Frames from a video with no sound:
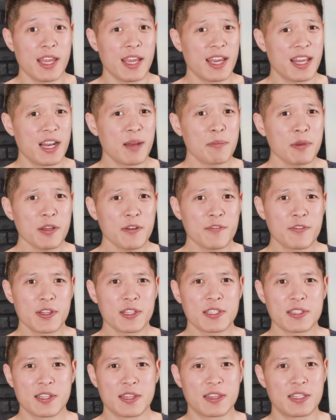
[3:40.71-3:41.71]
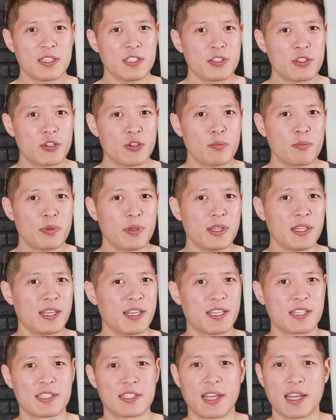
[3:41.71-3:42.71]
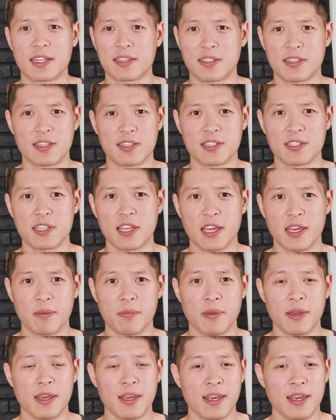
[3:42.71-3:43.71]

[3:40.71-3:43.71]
and I'm convinced that these two play exactly the same.